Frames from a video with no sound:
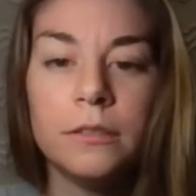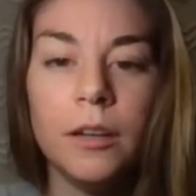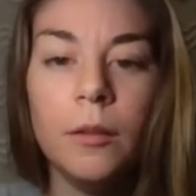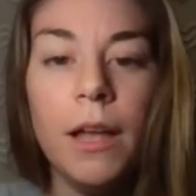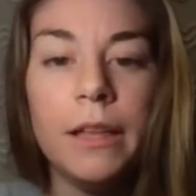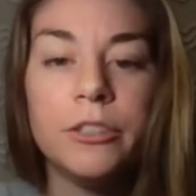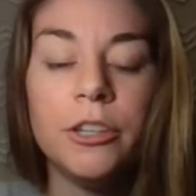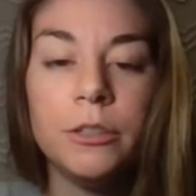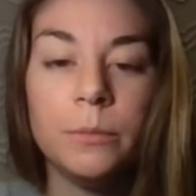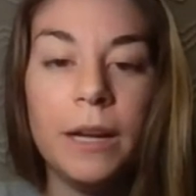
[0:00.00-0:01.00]
Aurella
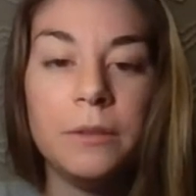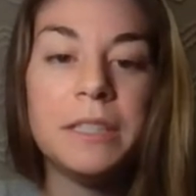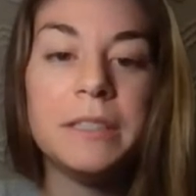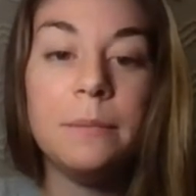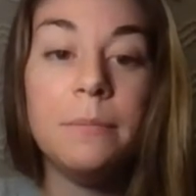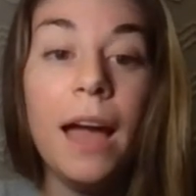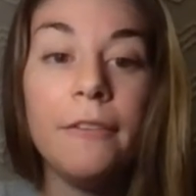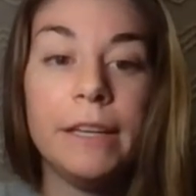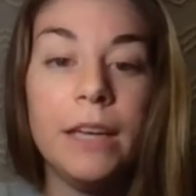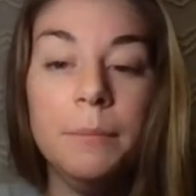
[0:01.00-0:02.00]
turned around to see
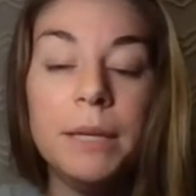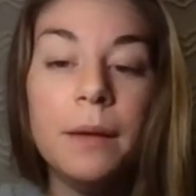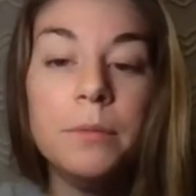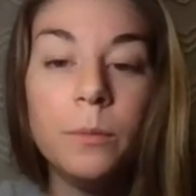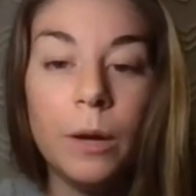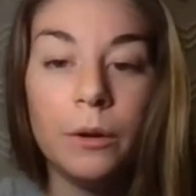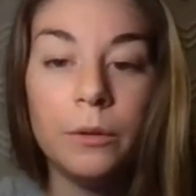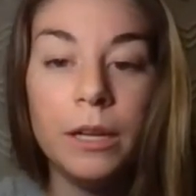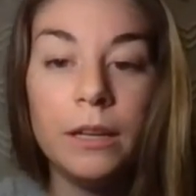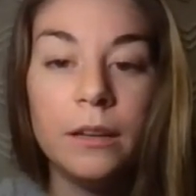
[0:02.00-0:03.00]
Mavic coming up the
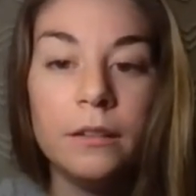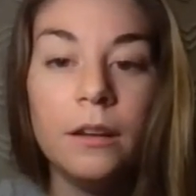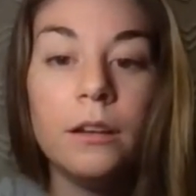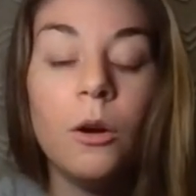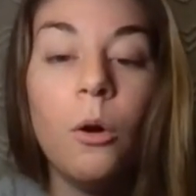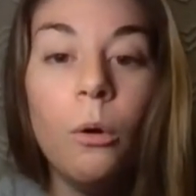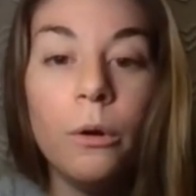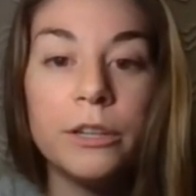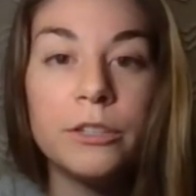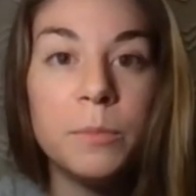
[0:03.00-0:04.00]
road on a
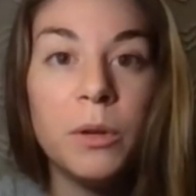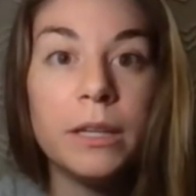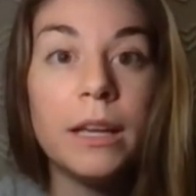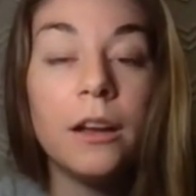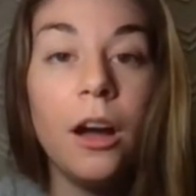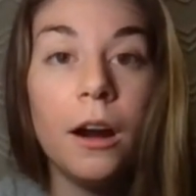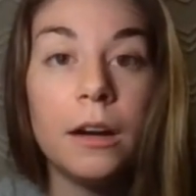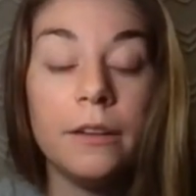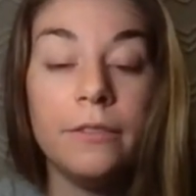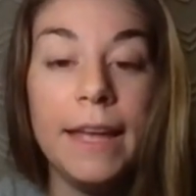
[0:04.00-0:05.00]
horse pulling a
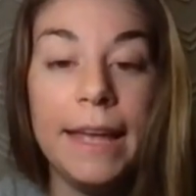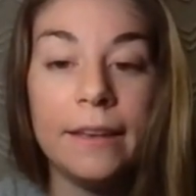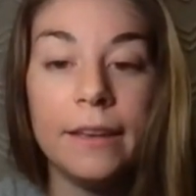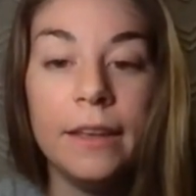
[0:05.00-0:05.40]
cart of hay.